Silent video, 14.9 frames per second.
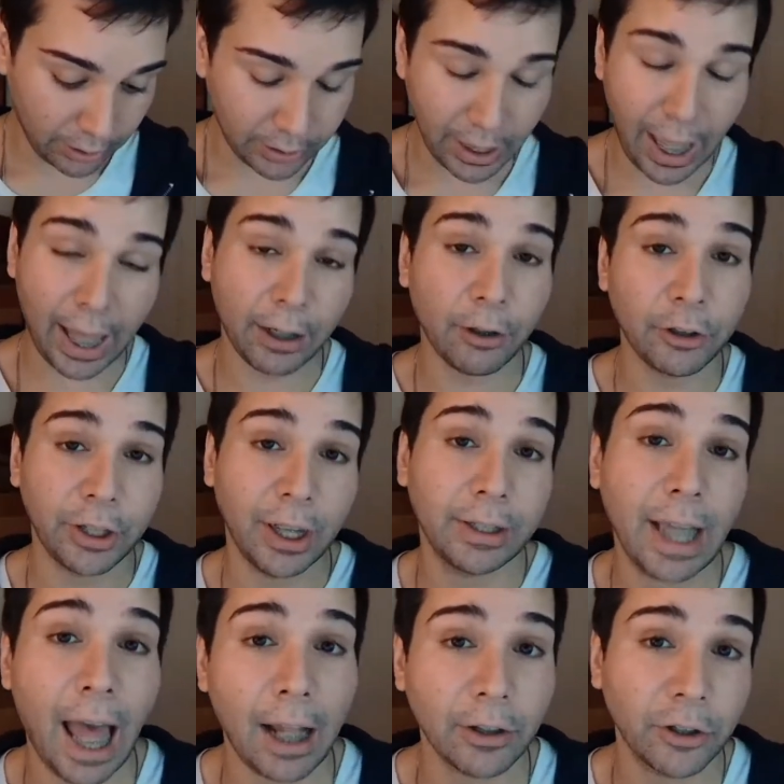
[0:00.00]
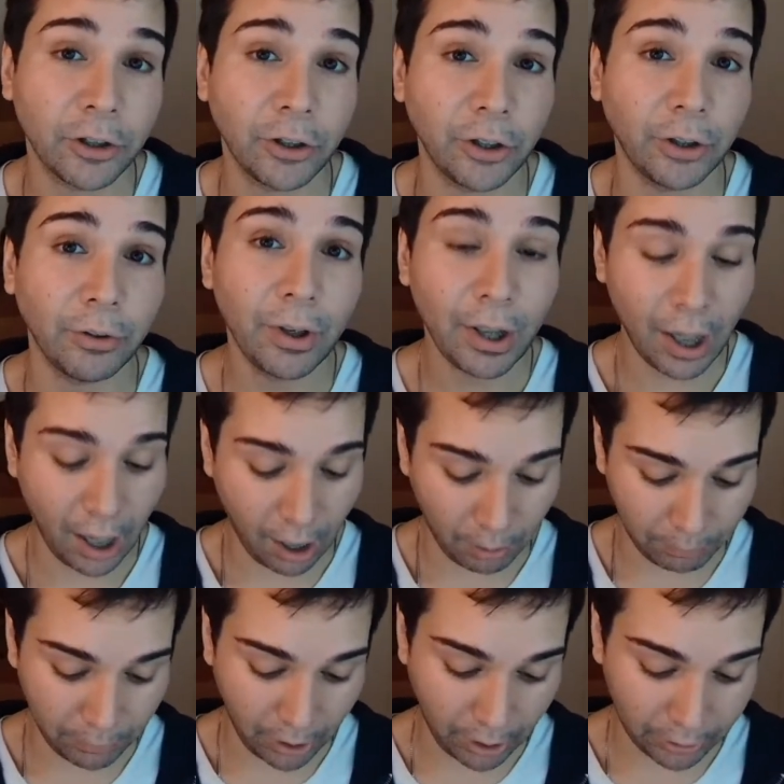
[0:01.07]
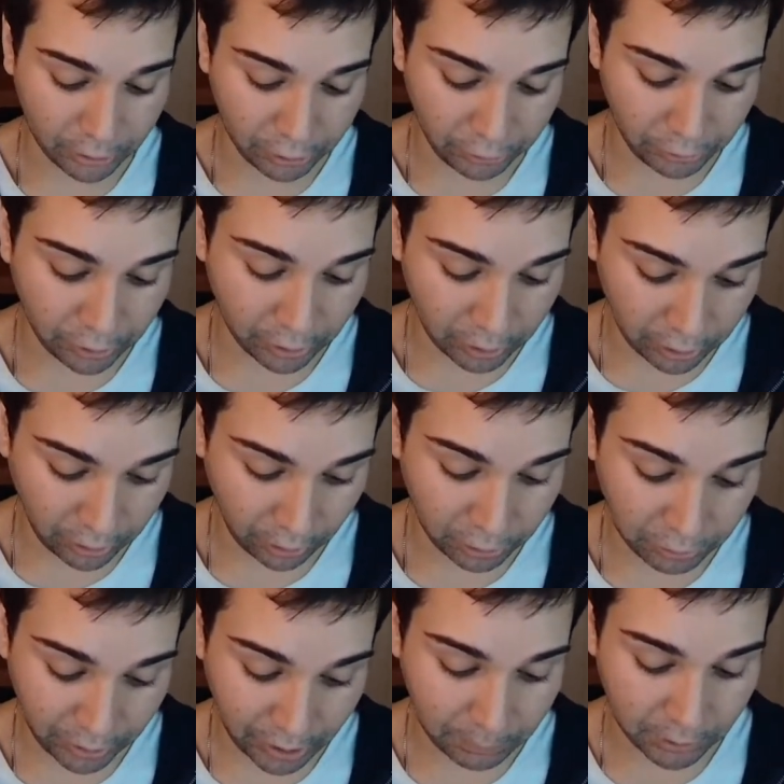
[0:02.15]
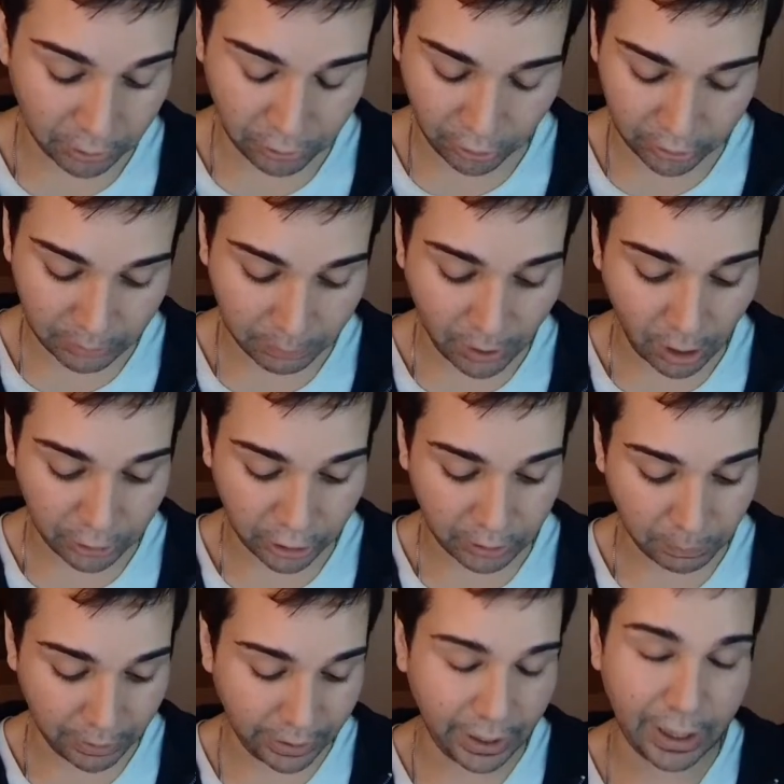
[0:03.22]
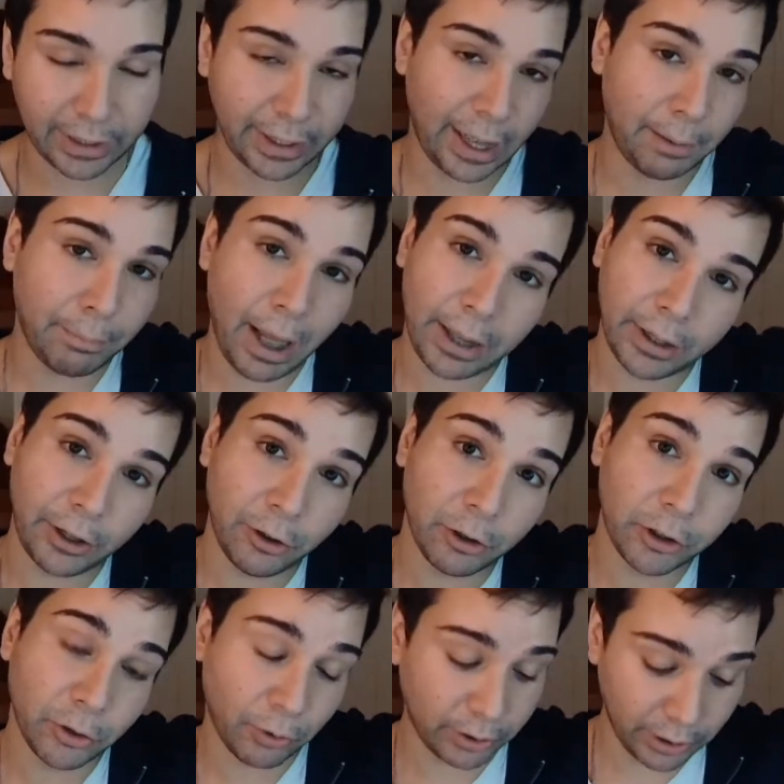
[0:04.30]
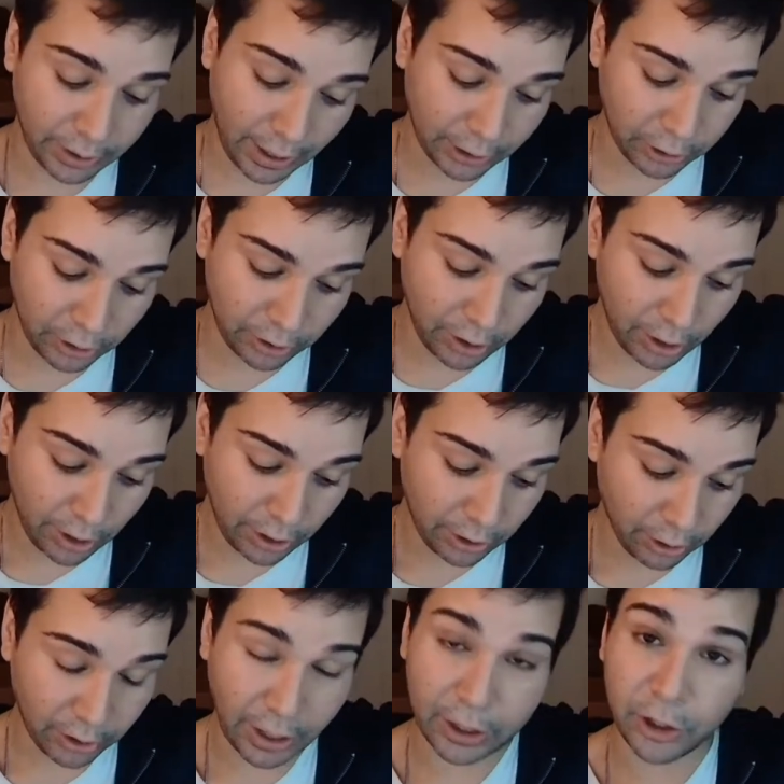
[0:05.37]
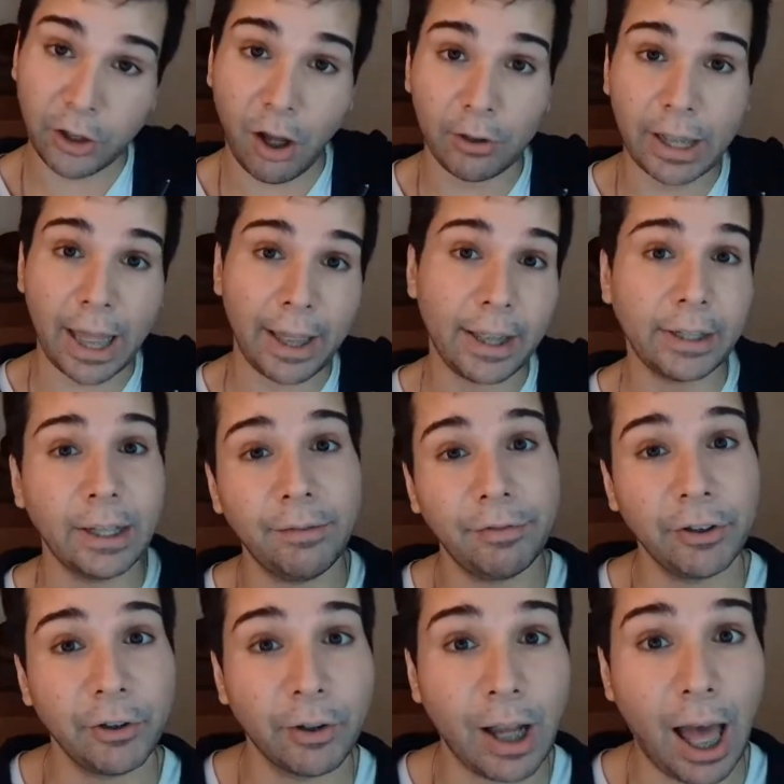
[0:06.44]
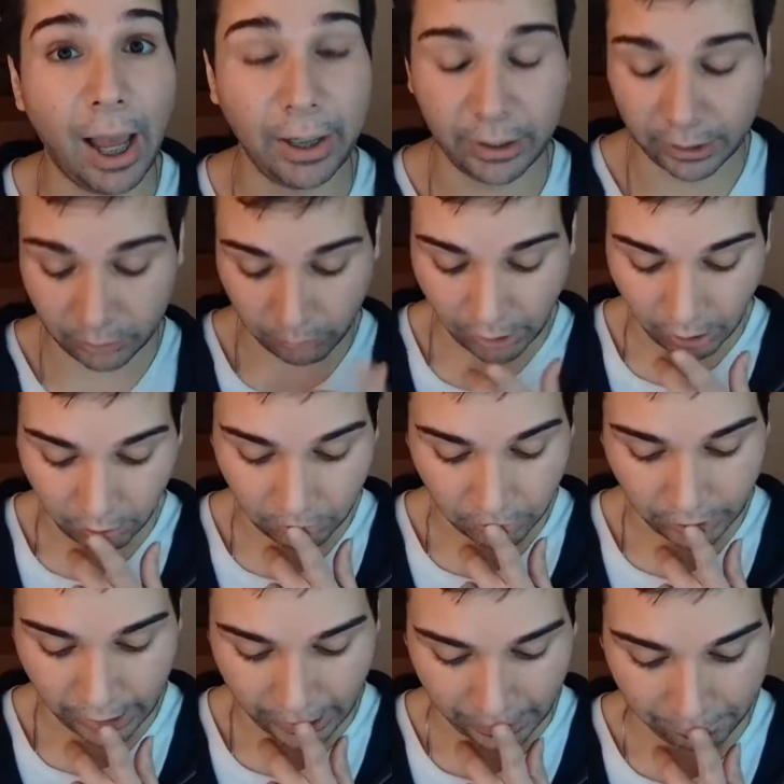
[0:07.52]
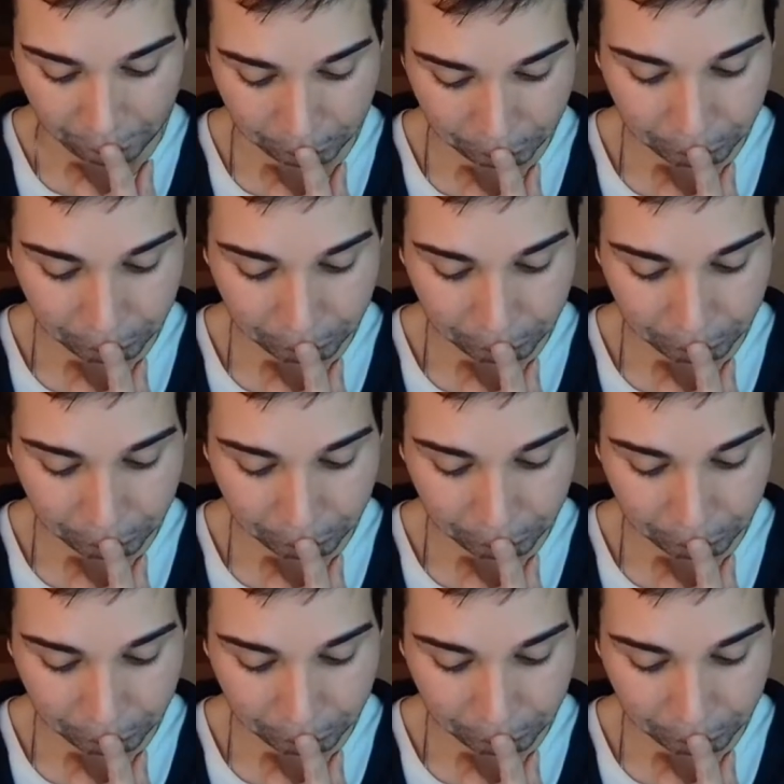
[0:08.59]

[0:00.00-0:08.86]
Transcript: energy attached to you through your dreams or through your subconscious, but it's impacting your source connection, your connection to all that is, even your guides as well. Okay.